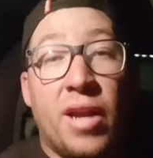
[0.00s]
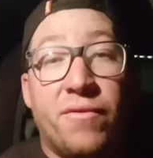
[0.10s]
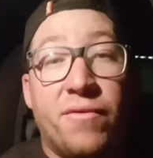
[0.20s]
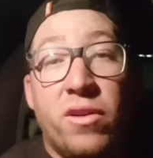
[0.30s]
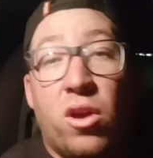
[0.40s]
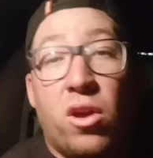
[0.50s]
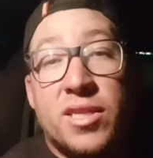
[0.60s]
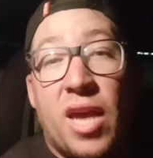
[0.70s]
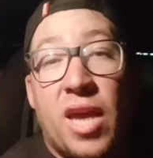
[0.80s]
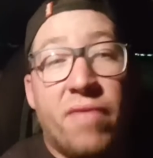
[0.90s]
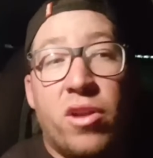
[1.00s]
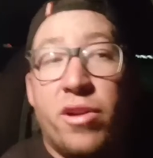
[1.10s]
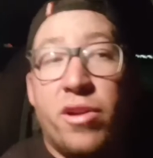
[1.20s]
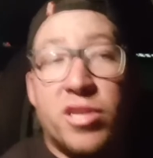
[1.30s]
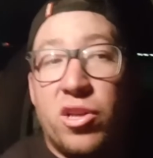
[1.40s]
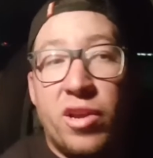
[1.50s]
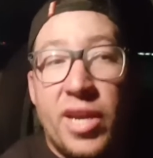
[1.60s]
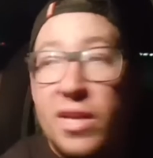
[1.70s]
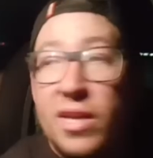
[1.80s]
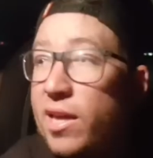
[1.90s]
If you guys ever notice on her
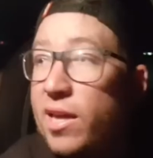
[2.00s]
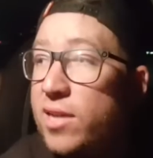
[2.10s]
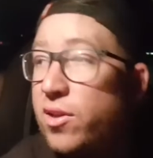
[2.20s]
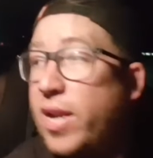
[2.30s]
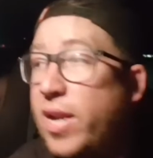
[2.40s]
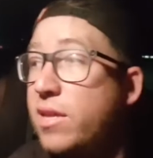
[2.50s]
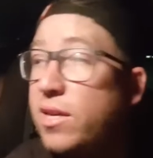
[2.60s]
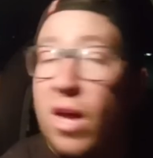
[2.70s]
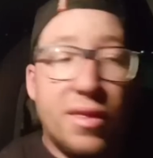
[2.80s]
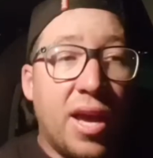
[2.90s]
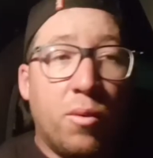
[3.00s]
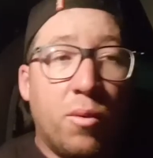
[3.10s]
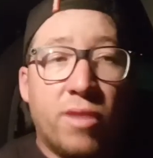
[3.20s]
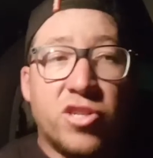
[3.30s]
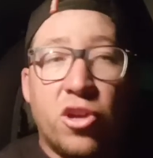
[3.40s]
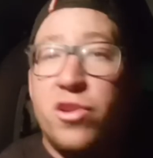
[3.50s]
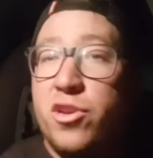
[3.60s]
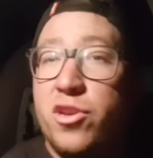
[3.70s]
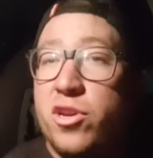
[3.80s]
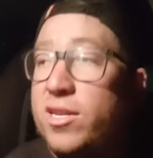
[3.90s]
in-cars or anything like that, when I've shown
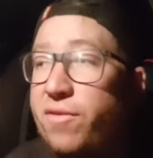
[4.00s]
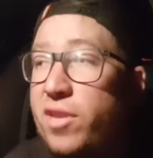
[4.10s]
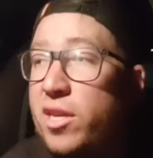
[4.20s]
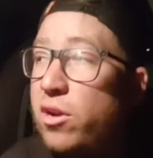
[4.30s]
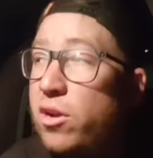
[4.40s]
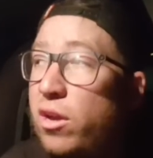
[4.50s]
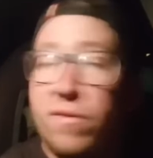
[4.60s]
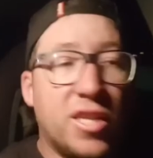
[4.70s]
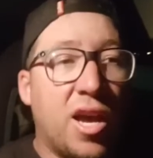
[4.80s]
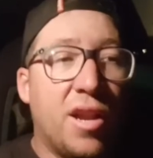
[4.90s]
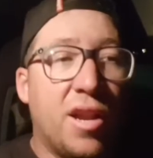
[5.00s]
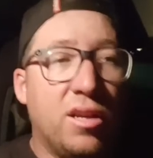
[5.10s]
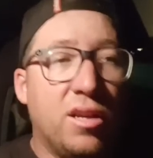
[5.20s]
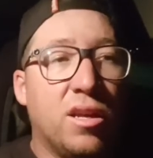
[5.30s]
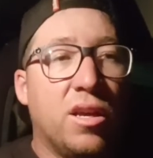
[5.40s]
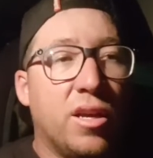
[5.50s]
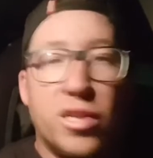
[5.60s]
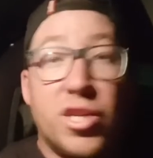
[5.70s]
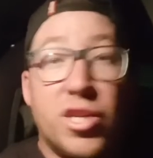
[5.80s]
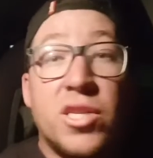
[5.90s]
you guys video of Tiana,
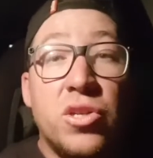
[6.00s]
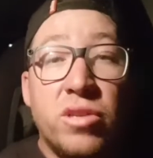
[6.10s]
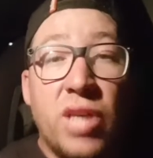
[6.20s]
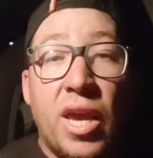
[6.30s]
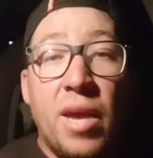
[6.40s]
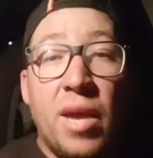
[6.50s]
she doesn't use handbrake